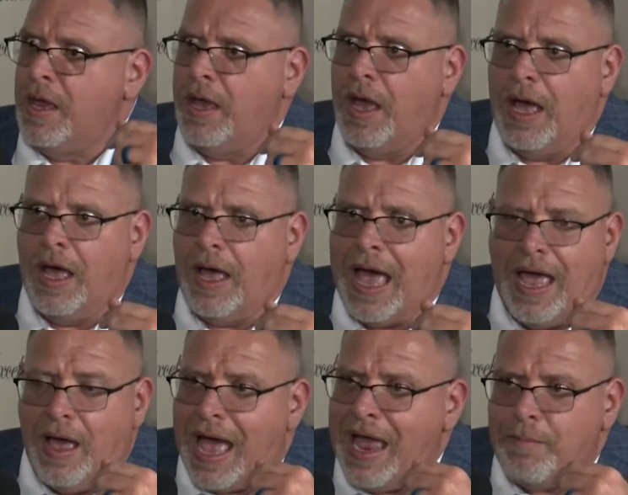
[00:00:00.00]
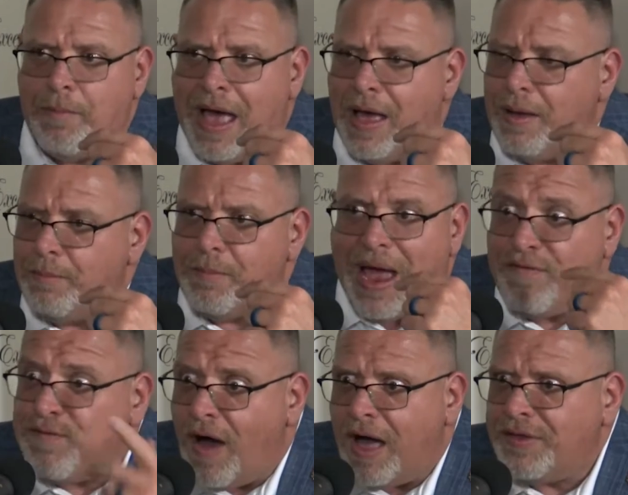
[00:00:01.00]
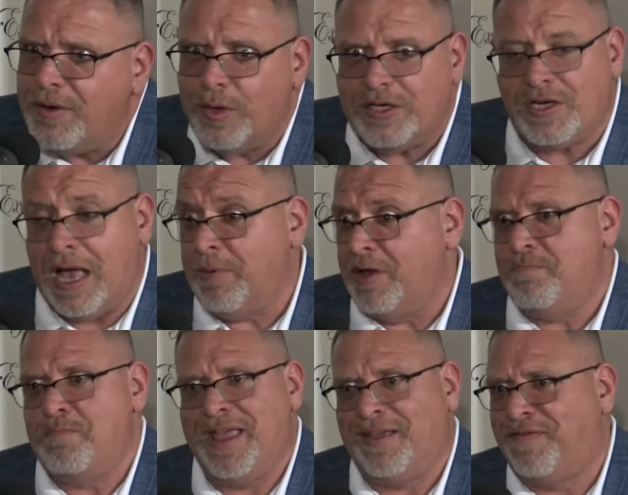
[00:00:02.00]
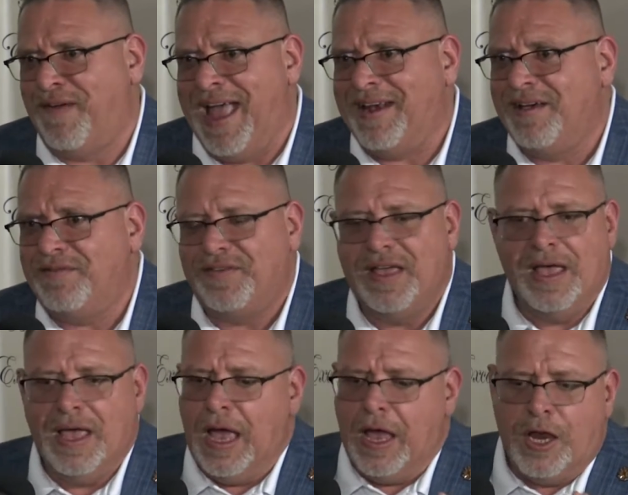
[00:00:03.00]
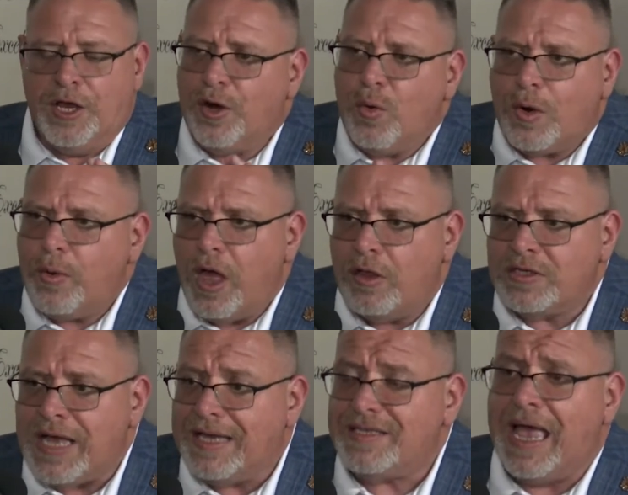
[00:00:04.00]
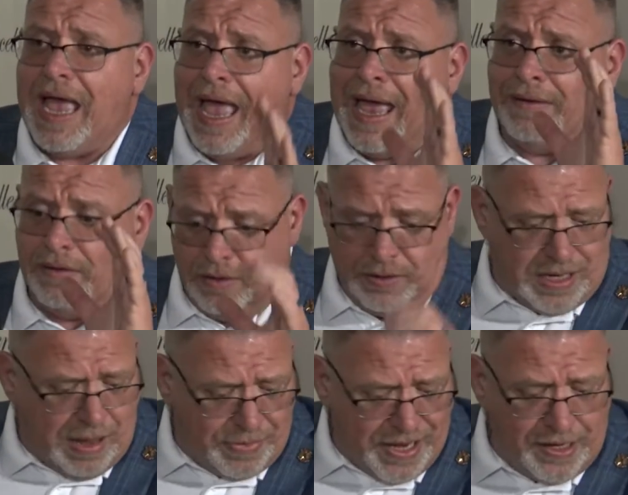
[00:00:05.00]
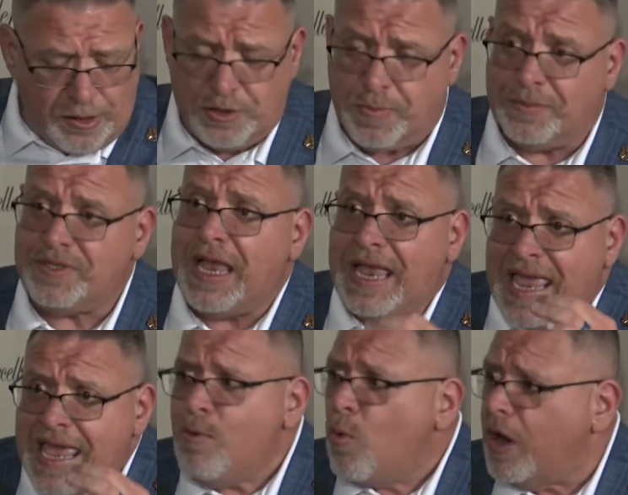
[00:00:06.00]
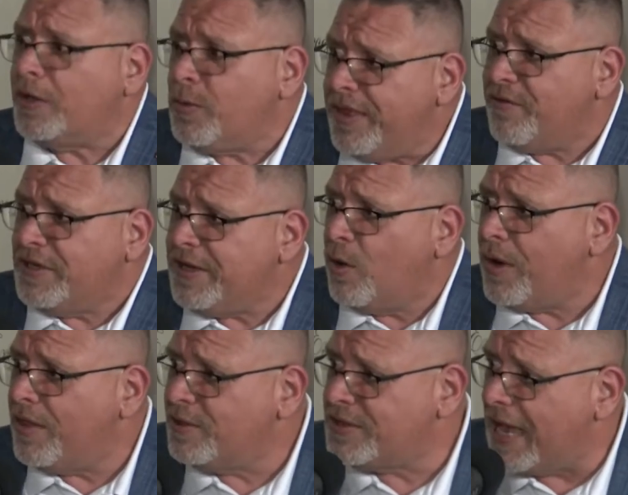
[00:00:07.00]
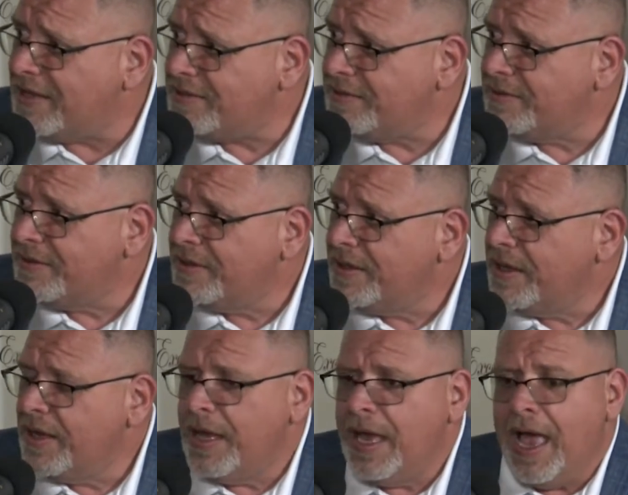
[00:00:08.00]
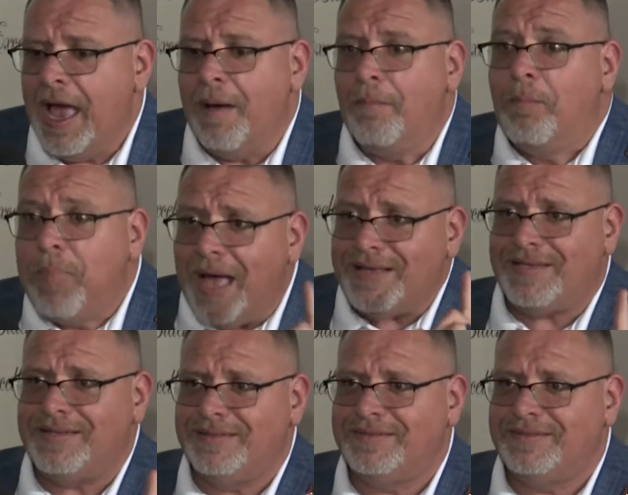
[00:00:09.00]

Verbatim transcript: uh, hi, hi, my father, which I'm a big fan of. Sure. You're going to work with all those guys. And look, I'm getting goosebumps. He worked with every single one of those guys. Mm-hmm. But